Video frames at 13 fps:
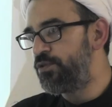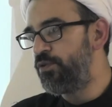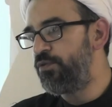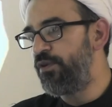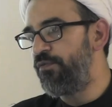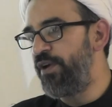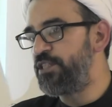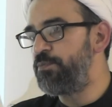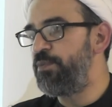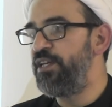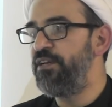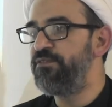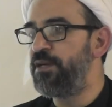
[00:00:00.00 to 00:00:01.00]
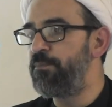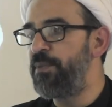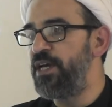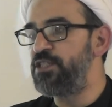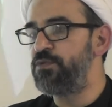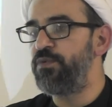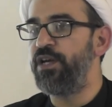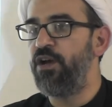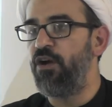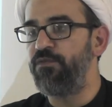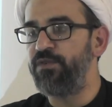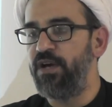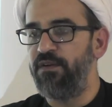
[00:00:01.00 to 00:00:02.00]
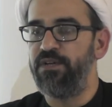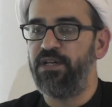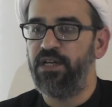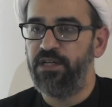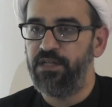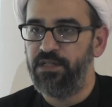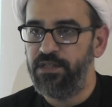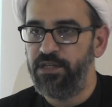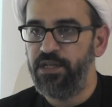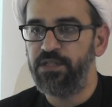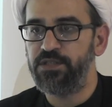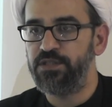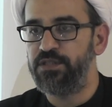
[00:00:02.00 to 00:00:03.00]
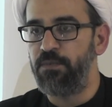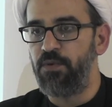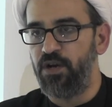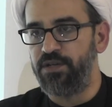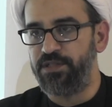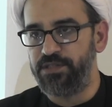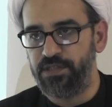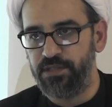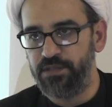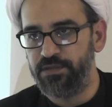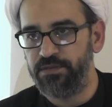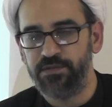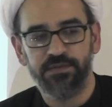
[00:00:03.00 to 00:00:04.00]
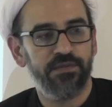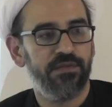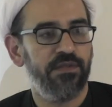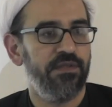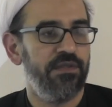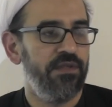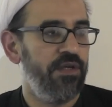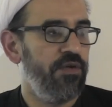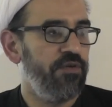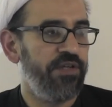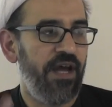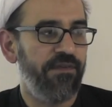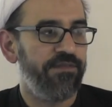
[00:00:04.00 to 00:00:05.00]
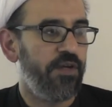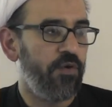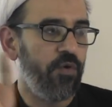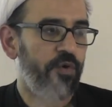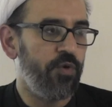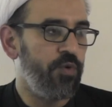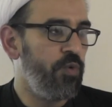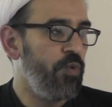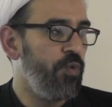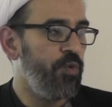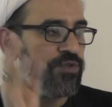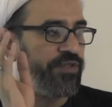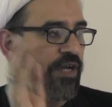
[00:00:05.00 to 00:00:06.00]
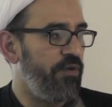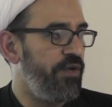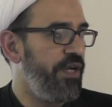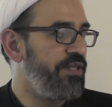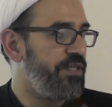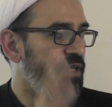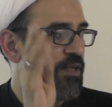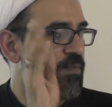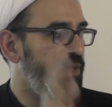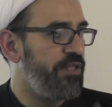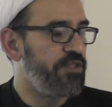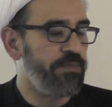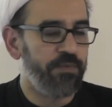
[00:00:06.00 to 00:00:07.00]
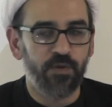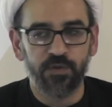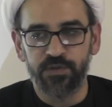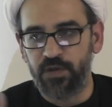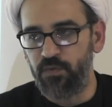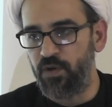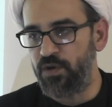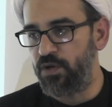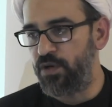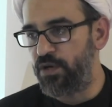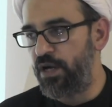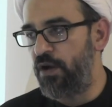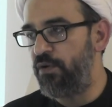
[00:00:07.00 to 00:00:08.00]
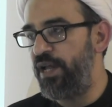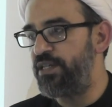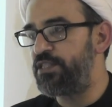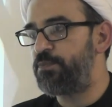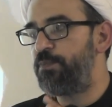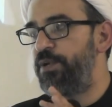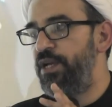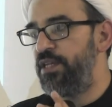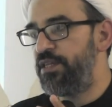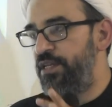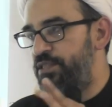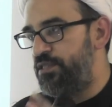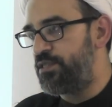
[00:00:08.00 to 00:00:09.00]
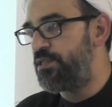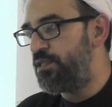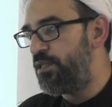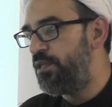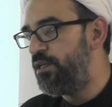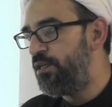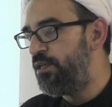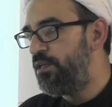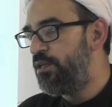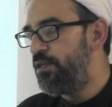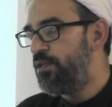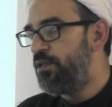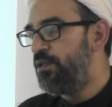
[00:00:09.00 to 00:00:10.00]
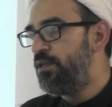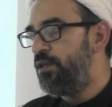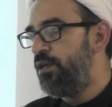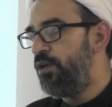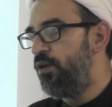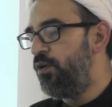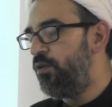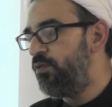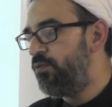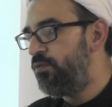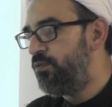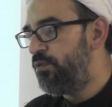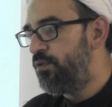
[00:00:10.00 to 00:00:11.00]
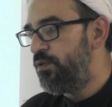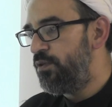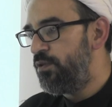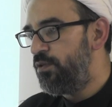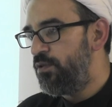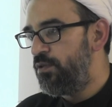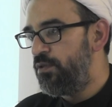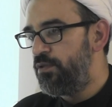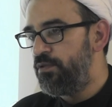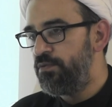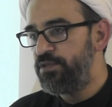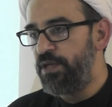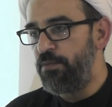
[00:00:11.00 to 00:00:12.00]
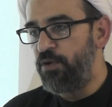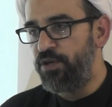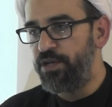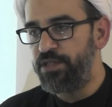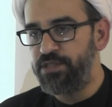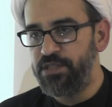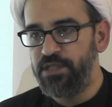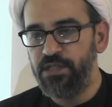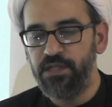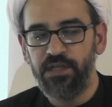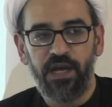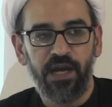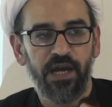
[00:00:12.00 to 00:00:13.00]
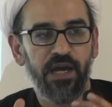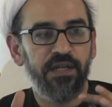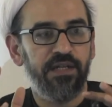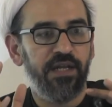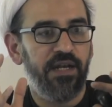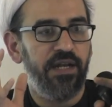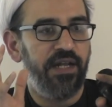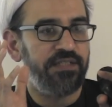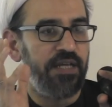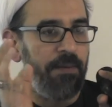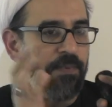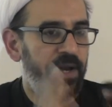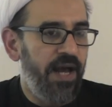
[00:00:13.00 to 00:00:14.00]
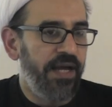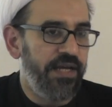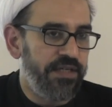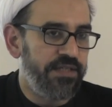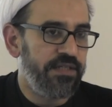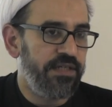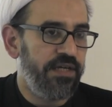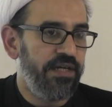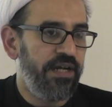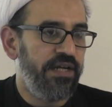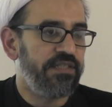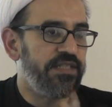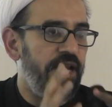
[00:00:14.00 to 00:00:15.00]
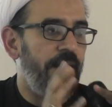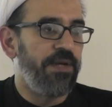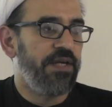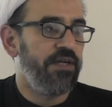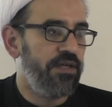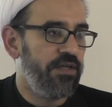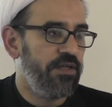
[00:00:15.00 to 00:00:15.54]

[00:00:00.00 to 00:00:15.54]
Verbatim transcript: So the West believe the best way of governing is democracy. You know, they have their own rules, regulation, principles, and whatnot. Now let's bring this, you know, democracy, and then let's apply it in an Islamic,